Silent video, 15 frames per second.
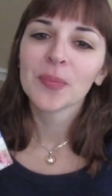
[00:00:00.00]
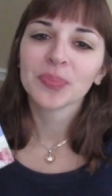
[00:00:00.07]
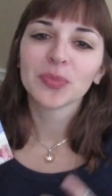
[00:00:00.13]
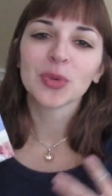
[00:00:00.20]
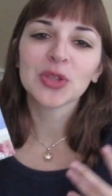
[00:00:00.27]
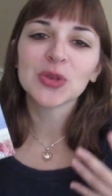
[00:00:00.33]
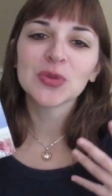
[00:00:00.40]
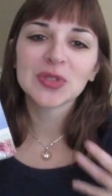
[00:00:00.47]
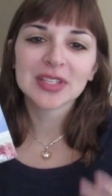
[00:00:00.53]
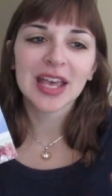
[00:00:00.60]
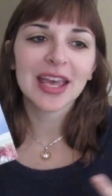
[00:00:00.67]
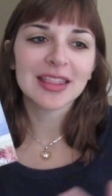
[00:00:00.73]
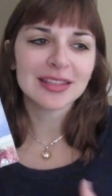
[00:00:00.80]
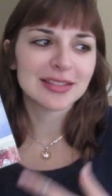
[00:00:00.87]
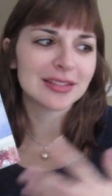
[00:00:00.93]
When you
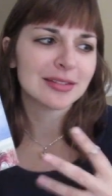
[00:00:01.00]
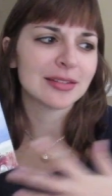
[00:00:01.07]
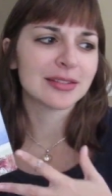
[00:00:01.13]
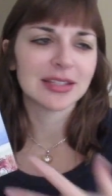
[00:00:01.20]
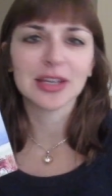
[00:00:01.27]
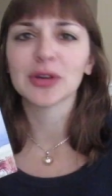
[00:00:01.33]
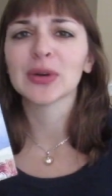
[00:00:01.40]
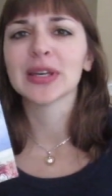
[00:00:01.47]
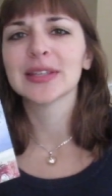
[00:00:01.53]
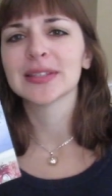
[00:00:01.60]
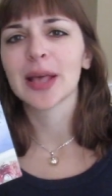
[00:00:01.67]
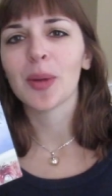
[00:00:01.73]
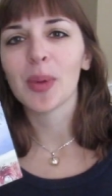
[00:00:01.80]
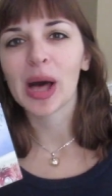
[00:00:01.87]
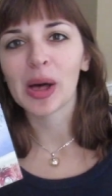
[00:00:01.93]
say this is a series
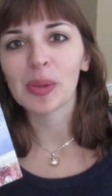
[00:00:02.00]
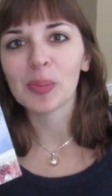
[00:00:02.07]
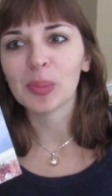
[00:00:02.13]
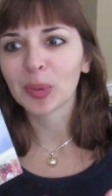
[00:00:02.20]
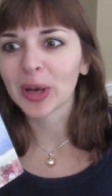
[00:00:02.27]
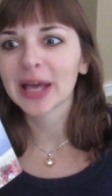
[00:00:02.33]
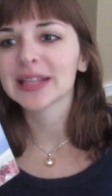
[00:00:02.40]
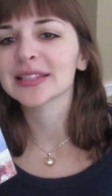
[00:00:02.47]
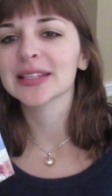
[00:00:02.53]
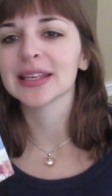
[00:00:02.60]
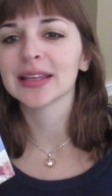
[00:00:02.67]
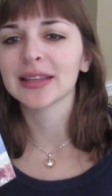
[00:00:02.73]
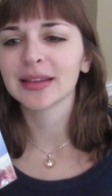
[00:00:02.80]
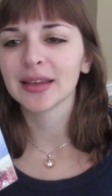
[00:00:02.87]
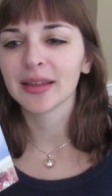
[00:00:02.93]
about
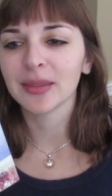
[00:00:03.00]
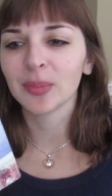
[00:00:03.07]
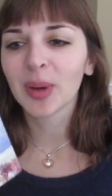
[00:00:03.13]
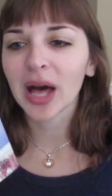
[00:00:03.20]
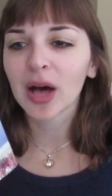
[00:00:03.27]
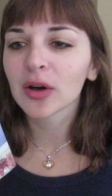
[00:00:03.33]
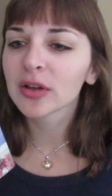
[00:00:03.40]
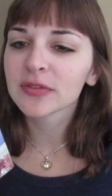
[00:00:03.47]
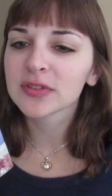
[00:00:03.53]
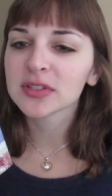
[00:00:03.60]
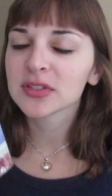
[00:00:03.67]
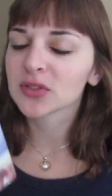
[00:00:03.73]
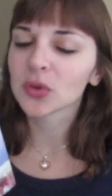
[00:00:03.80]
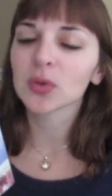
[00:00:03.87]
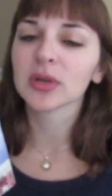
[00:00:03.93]
Brexit and the power of
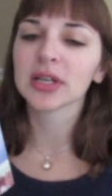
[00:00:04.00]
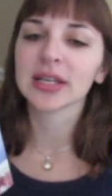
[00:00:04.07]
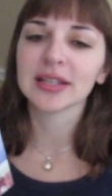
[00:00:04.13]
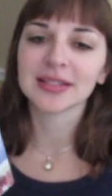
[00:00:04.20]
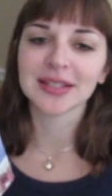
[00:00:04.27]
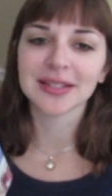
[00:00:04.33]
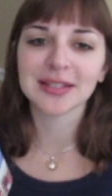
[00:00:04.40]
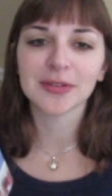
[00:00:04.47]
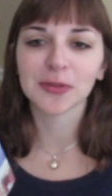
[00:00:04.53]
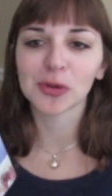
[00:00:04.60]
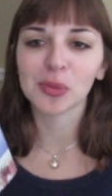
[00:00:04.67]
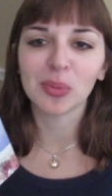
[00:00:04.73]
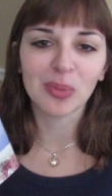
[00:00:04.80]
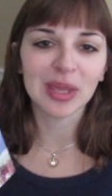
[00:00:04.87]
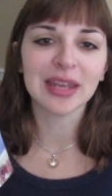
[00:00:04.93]
stories and
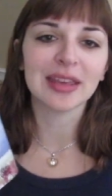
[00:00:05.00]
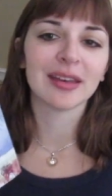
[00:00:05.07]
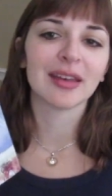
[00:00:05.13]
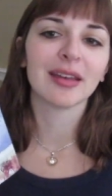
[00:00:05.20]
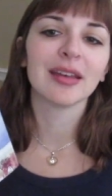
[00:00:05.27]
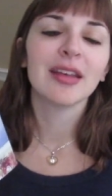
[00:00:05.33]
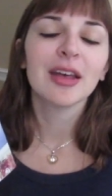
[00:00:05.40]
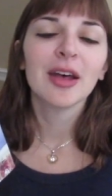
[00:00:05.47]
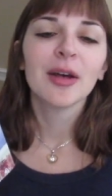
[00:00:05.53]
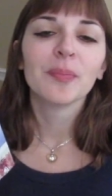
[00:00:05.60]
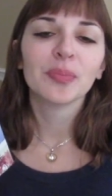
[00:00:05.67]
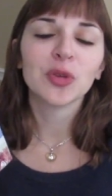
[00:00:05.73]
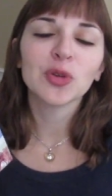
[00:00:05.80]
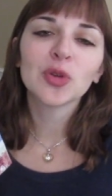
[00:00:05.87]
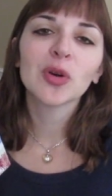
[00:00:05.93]
different media,
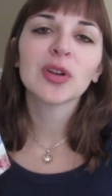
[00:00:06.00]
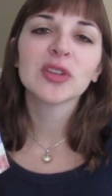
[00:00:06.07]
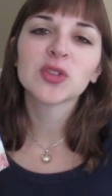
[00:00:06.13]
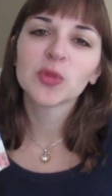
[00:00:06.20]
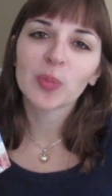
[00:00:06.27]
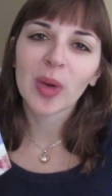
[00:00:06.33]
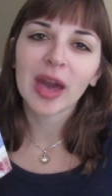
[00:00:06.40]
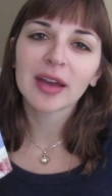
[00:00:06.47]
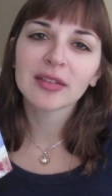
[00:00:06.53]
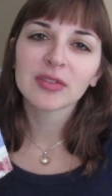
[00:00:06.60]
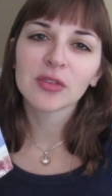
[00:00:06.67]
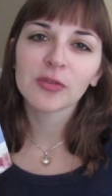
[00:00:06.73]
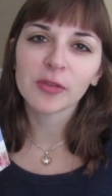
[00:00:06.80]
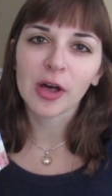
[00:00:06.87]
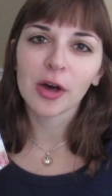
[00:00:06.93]
you don't expect to
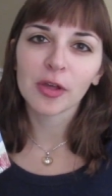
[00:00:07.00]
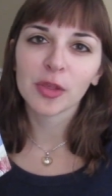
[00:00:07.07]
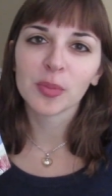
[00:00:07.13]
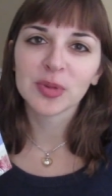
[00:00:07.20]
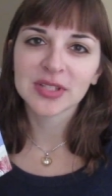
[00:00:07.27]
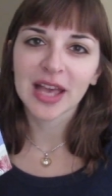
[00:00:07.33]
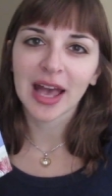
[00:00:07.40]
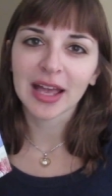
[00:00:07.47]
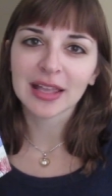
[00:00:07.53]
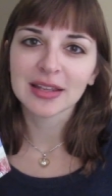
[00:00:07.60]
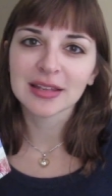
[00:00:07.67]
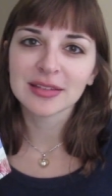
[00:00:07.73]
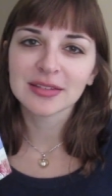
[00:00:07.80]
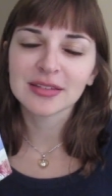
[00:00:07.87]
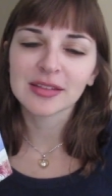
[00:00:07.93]
follow the
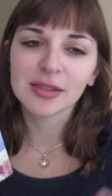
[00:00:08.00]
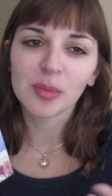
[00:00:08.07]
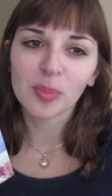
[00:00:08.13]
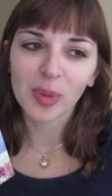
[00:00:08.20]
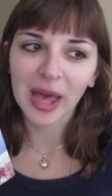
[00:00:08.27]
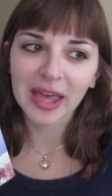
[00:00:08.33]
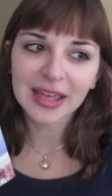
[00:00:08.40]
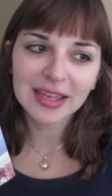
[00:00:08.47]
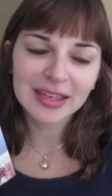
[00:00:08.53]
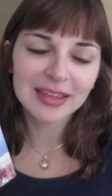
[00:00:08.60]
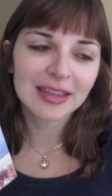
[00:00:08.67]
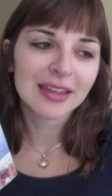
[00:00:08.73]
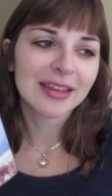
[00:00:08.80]
protagonist to the bank.